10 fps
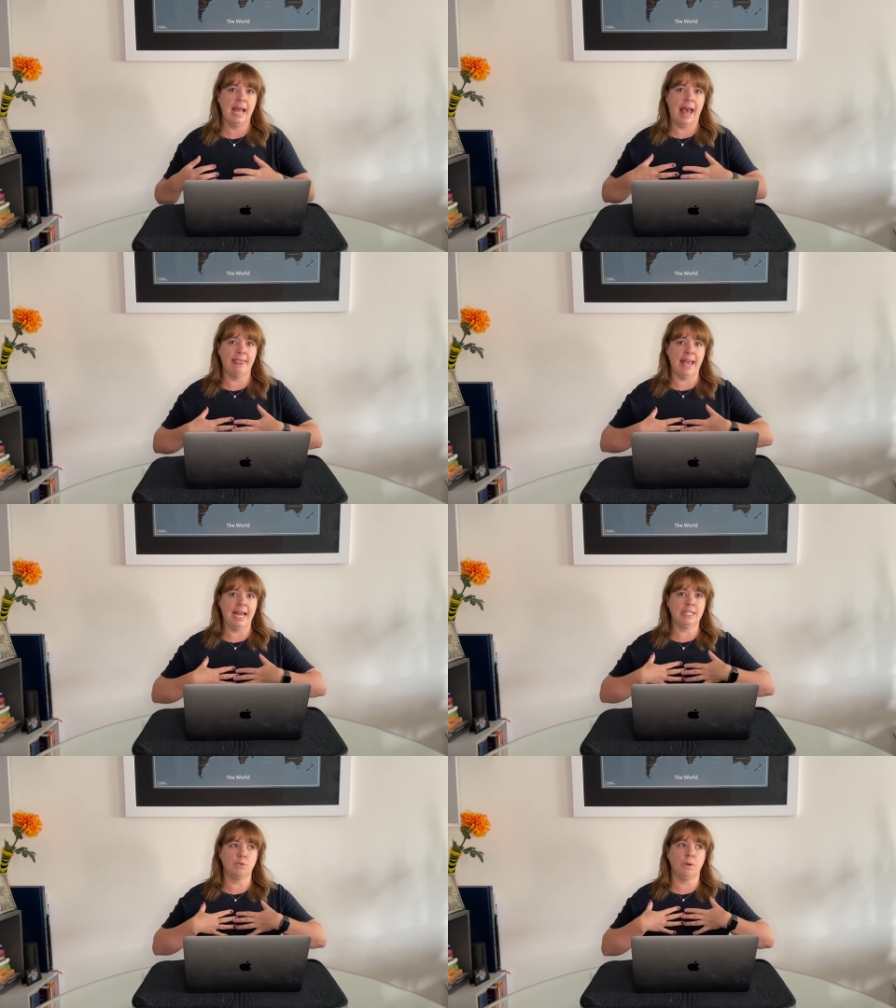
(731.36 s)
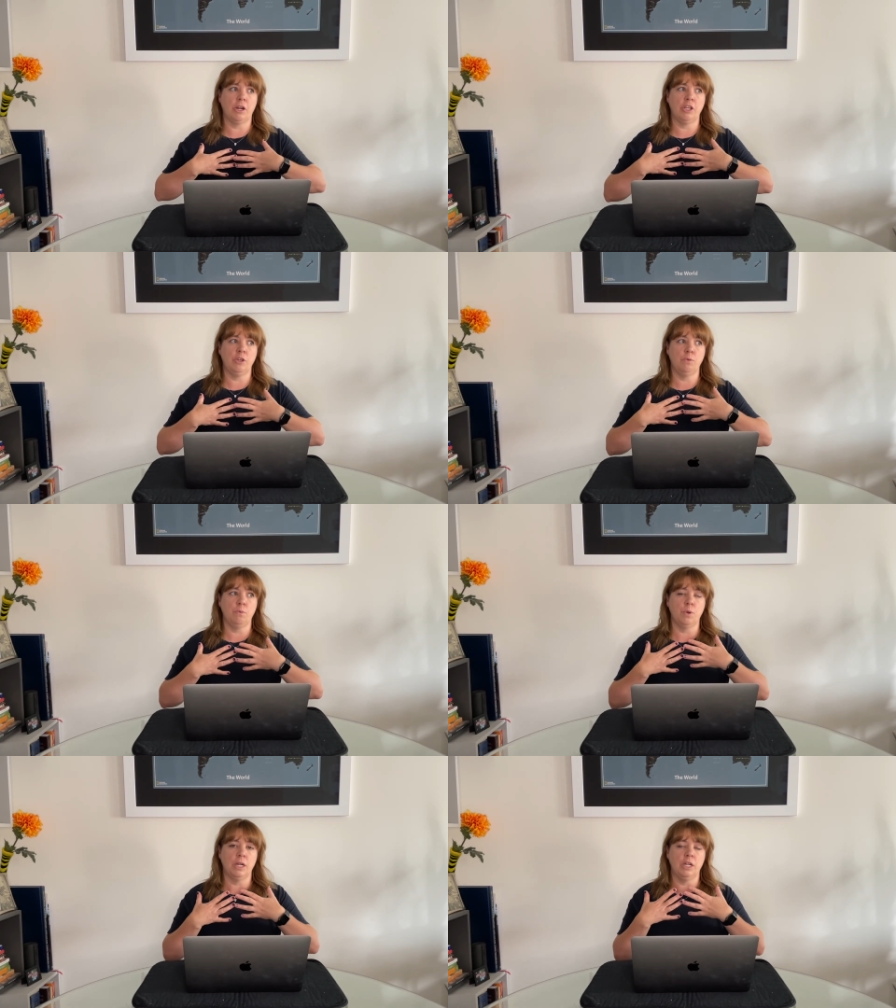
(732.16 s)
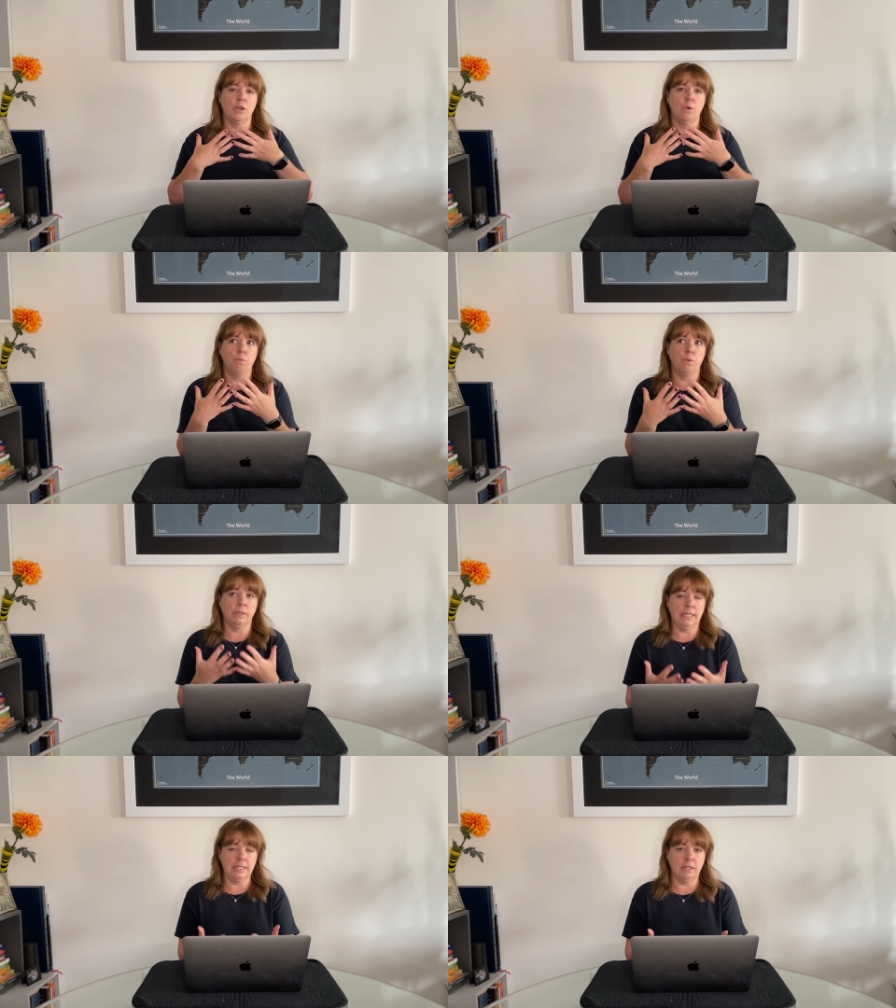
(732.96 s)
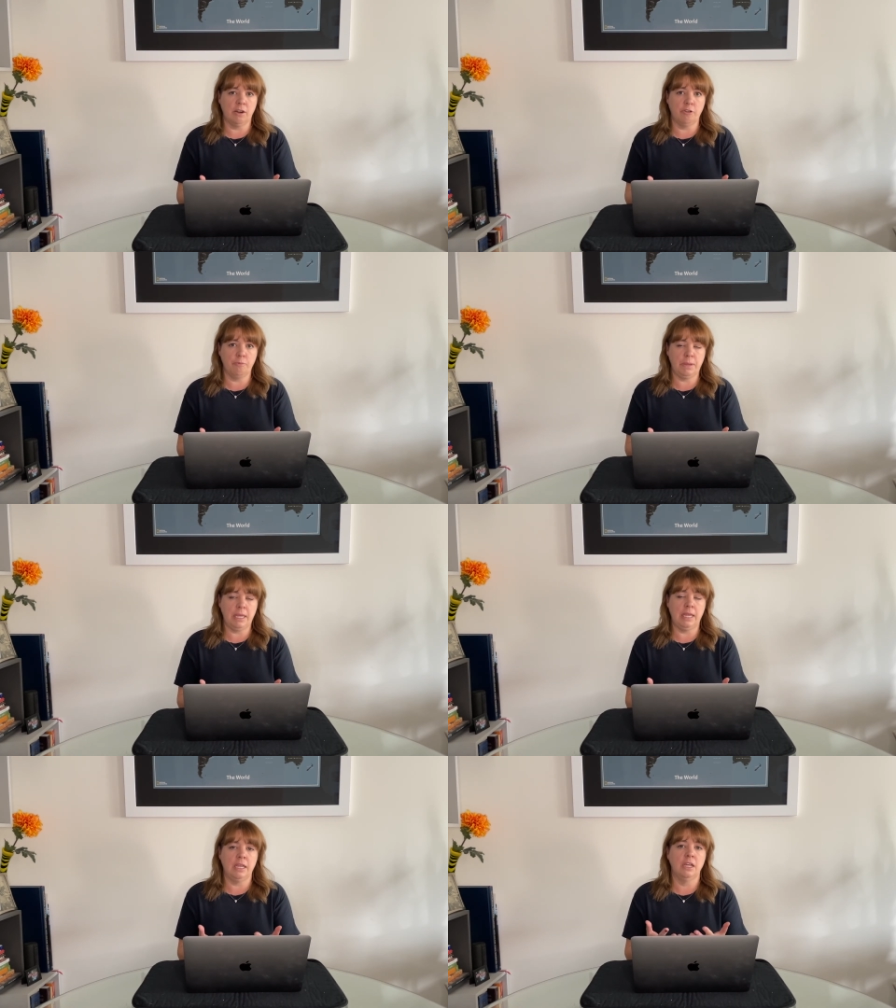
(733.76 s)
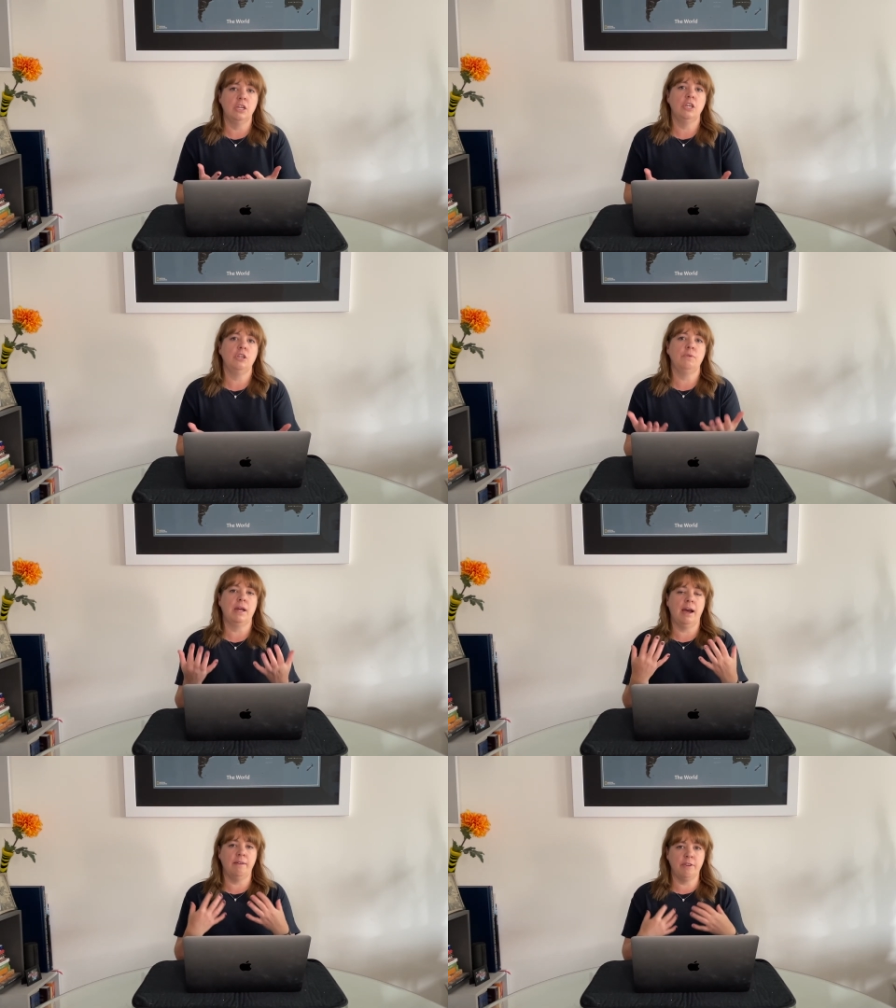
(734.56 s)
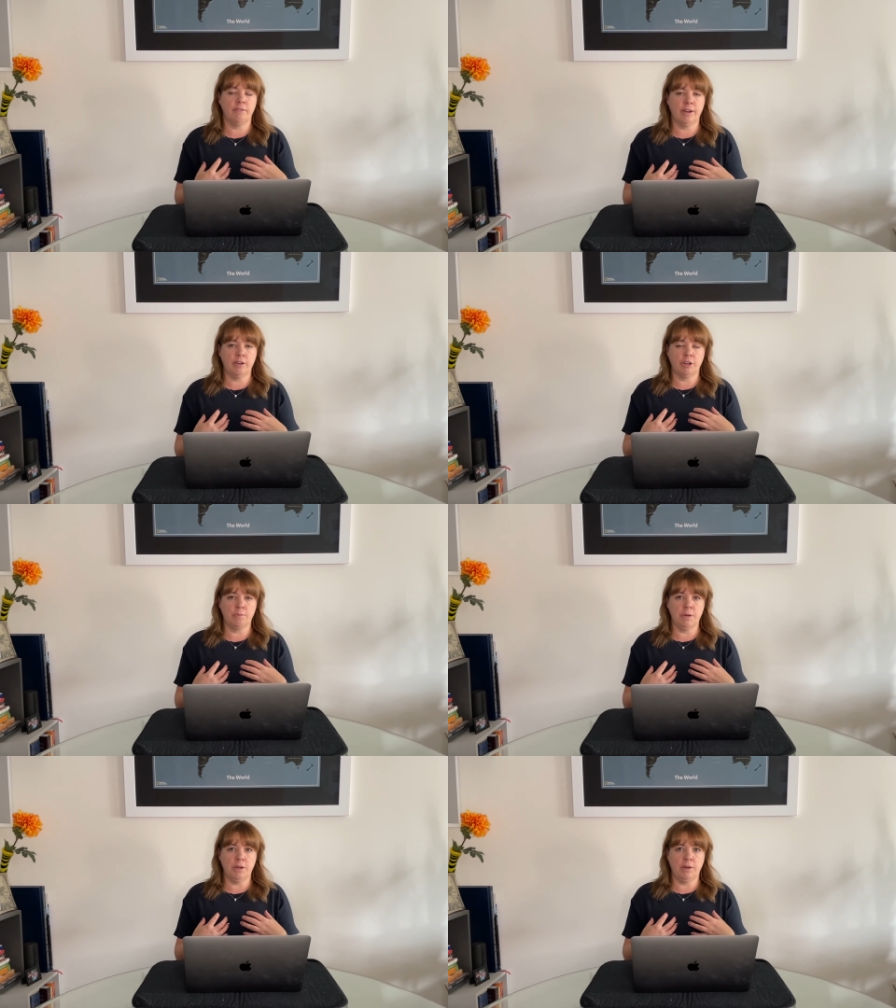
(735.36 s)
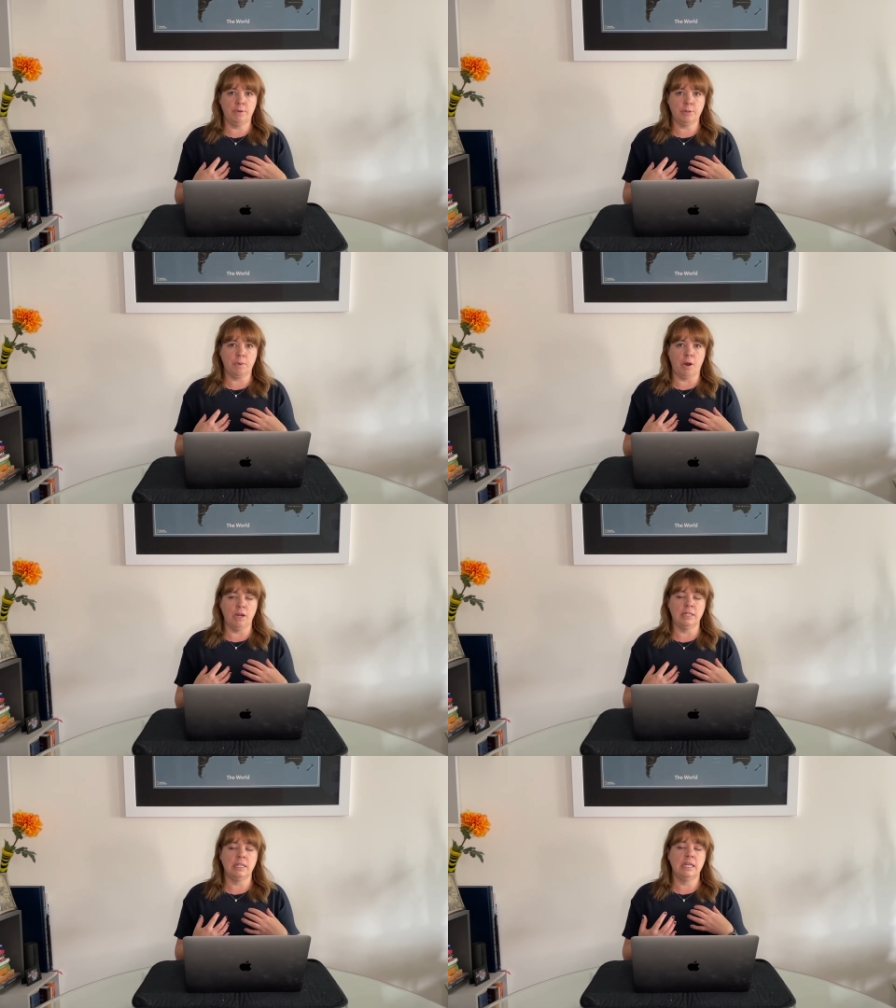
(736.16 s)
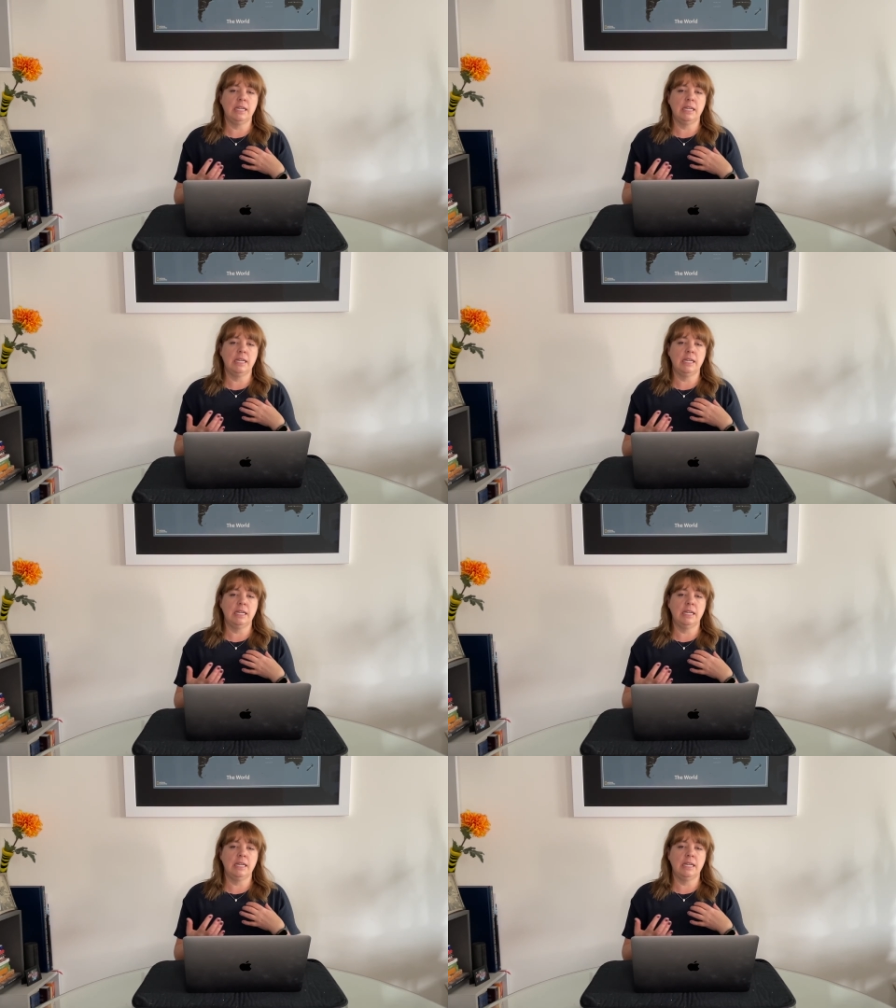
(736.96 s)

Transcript: and that's where you would release an RFP, you would have your vendor community respond.